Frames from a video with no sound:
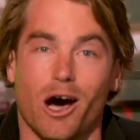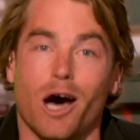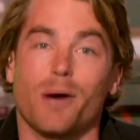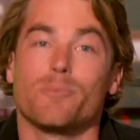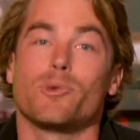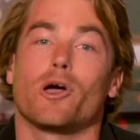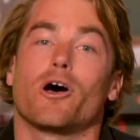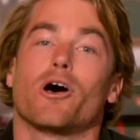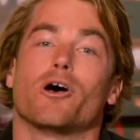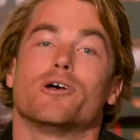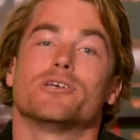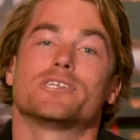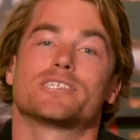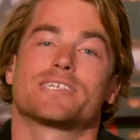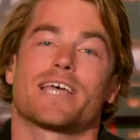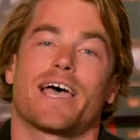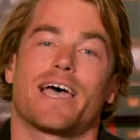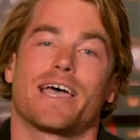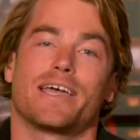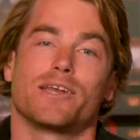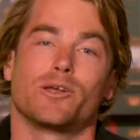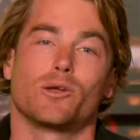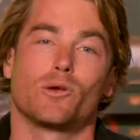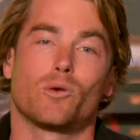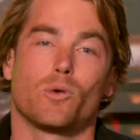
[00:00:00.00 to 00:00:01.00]
I'm your host,
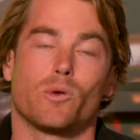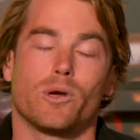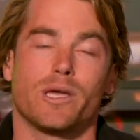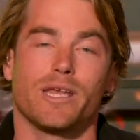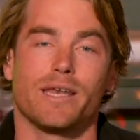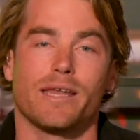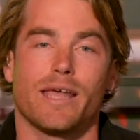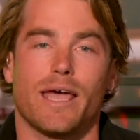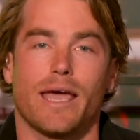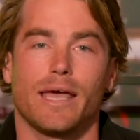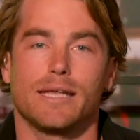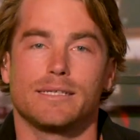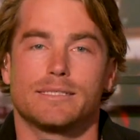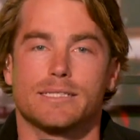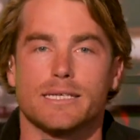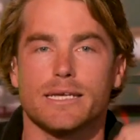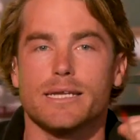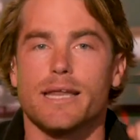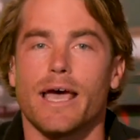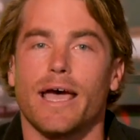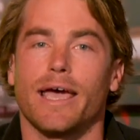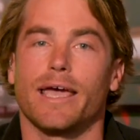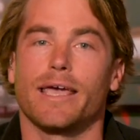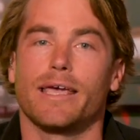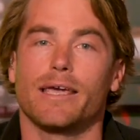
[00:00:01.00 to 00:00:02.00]
Hayden Quinn, and
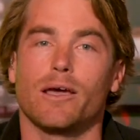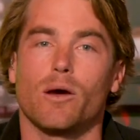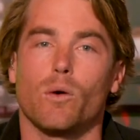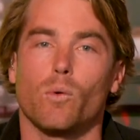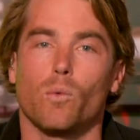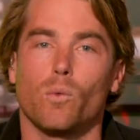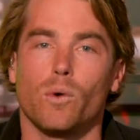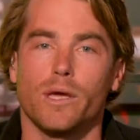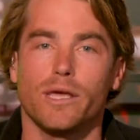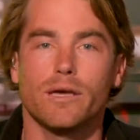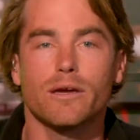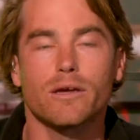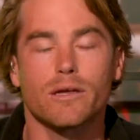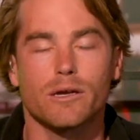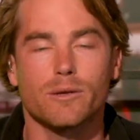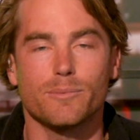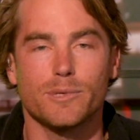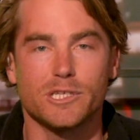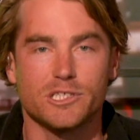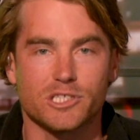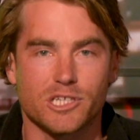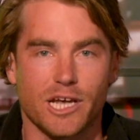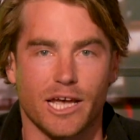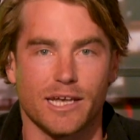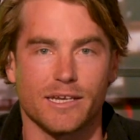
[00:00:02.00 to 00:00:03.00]
today we are going to
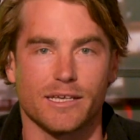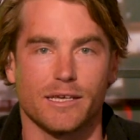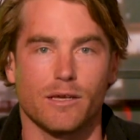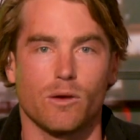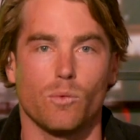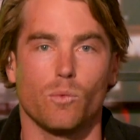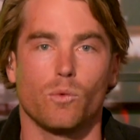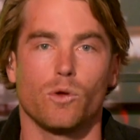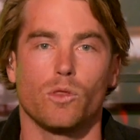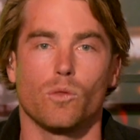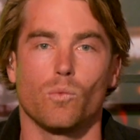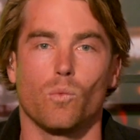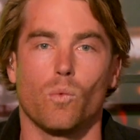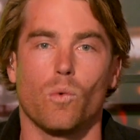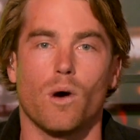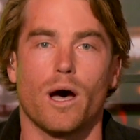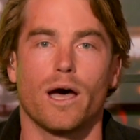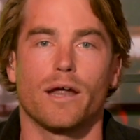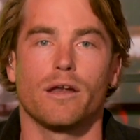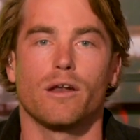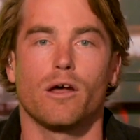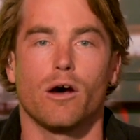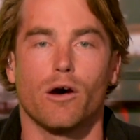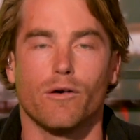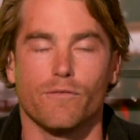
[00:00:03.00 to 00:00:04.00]
be chatting with one